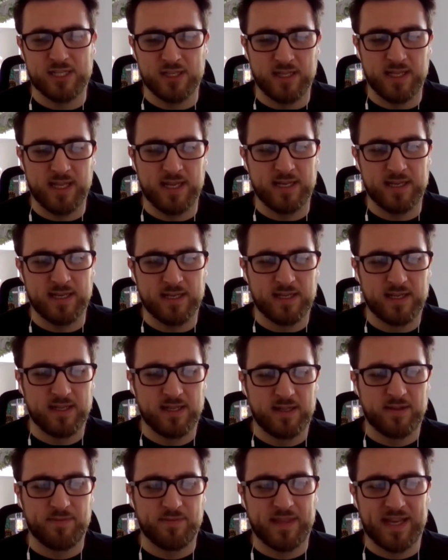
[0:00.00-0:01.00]
And then
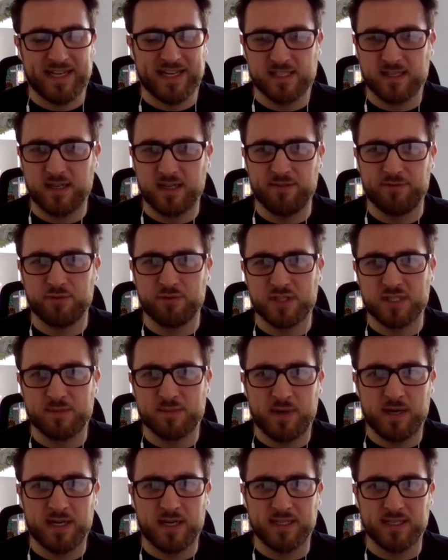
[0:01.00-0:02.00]
that's kind of what
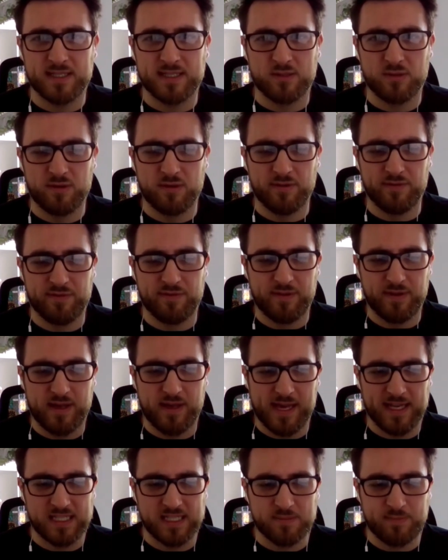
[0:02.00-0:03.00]
sparked this sort of
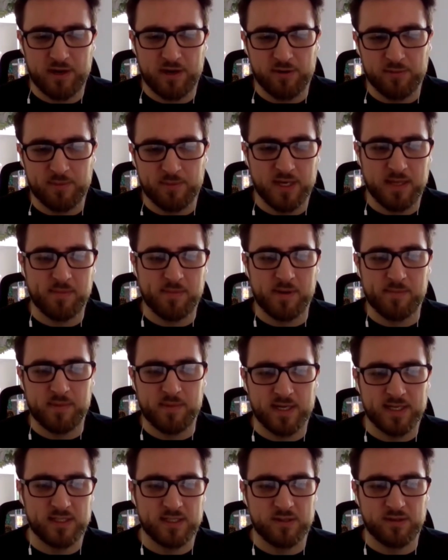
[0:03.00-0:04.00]
experiment in my
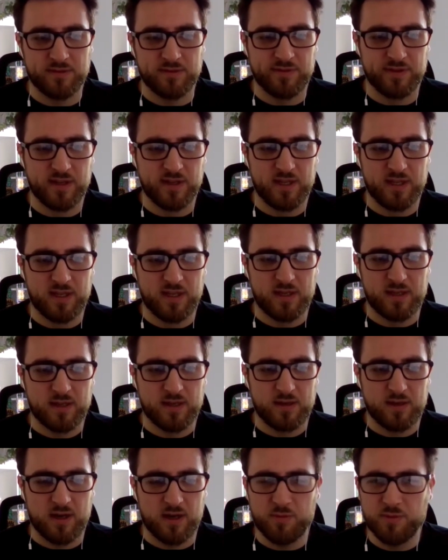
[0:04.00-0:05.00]
mind of,
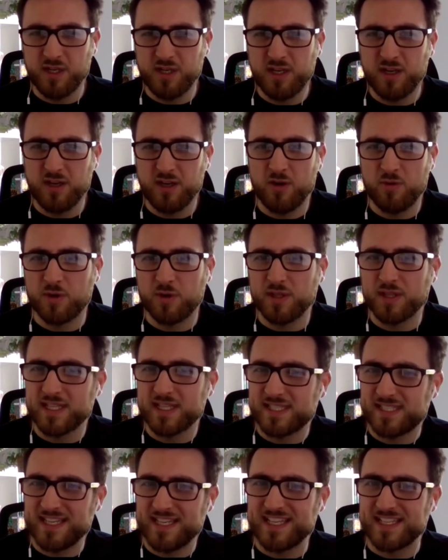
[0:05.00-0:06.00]
I want to know what
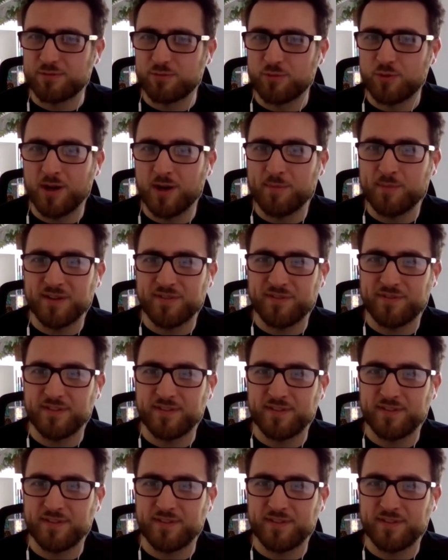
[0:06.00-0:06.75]
this is. Why am I?